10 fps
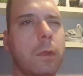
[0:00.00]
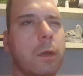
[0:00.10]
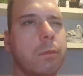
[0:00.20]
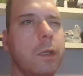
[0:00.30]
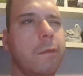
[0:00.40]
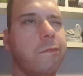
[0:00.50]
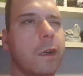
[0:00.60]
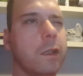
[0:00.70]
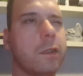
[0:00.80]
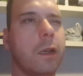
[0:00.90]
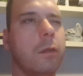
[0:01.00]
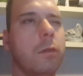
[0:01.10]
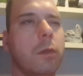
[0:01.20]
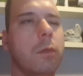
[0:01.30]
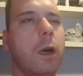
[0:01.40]
complete fuzz. I don't
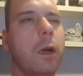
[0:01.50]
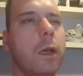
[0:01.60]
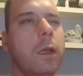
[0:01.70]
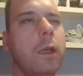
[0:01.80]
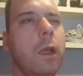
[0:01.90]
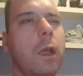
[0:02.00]
know why.